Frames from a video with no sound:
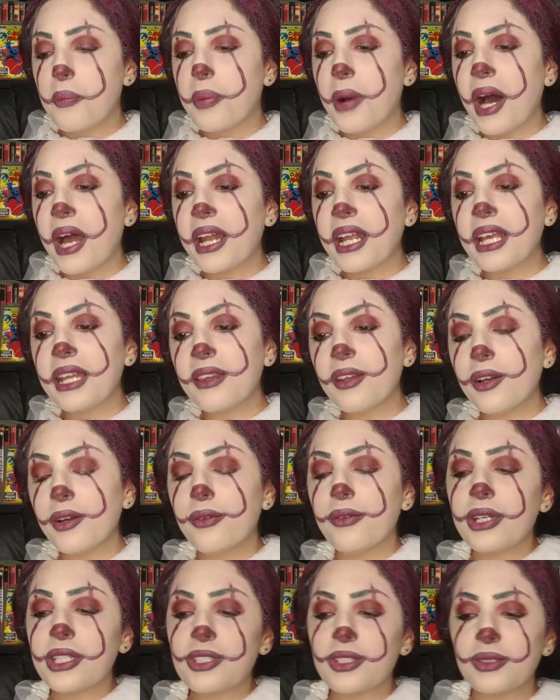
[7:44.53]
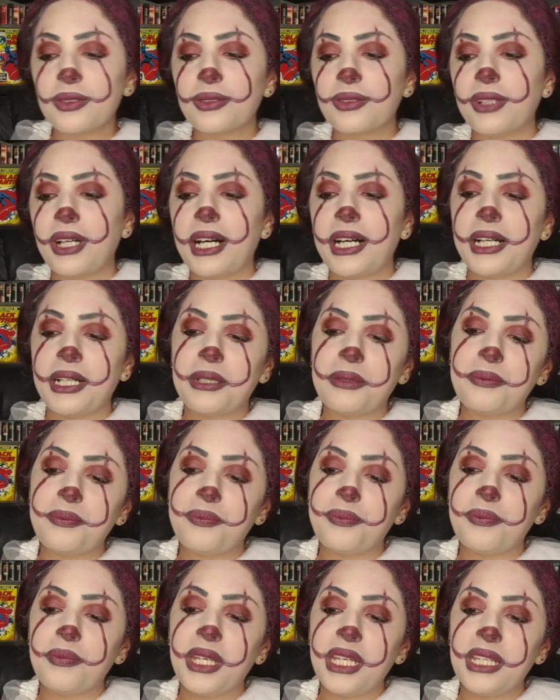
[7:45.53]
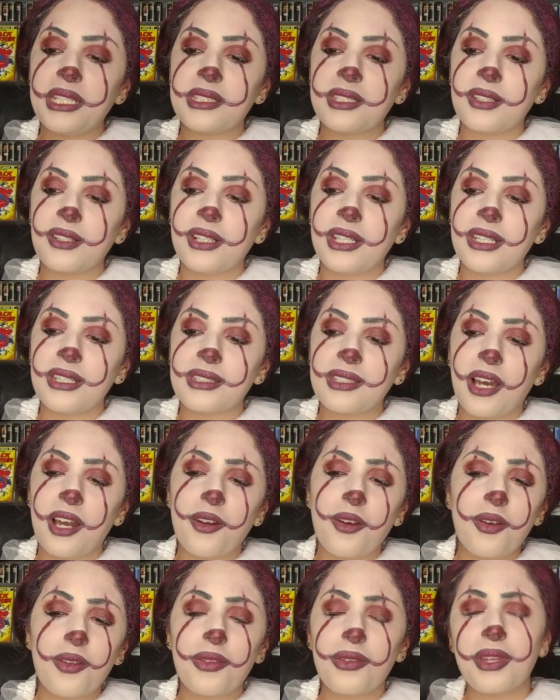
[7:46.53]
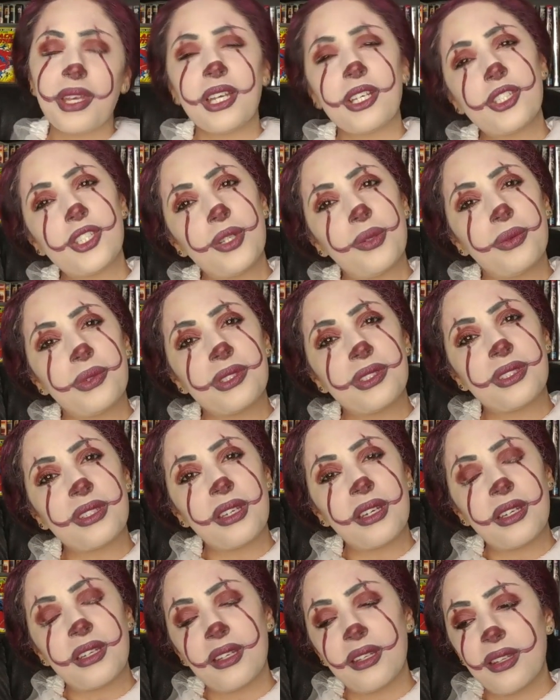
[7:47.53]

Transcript: But in the original miniseries, I don't think she was